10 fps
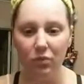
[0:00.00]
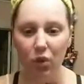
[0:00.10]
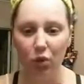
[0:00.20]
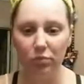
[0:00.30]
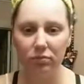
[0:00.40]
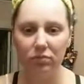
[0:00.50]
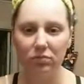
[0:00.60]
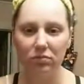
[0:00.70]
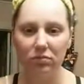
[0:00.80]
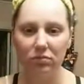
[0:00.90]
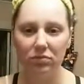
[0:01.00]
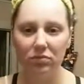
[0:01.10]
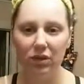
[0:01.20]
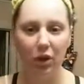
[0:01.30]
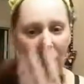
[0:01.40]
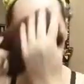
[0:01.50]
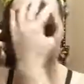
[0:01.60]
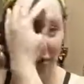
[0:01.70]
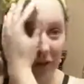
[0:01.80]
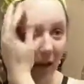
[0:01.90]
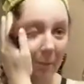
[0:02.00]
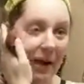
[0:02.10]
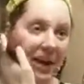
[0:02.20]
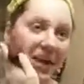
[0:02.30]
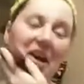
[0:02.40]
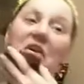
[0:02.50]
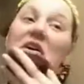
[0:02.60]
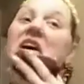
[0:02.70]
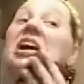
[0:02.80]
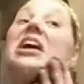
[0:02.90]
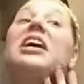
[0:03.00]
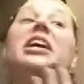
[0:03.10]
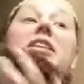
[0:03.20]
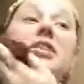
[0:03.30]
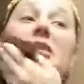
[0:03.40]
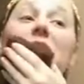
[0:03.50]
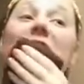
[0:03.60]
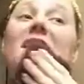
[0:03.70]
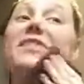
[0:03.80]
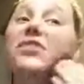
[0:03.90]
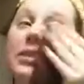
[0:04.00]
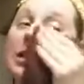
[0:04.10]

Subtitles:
Oh, okay. I'm back now. It still kind of feels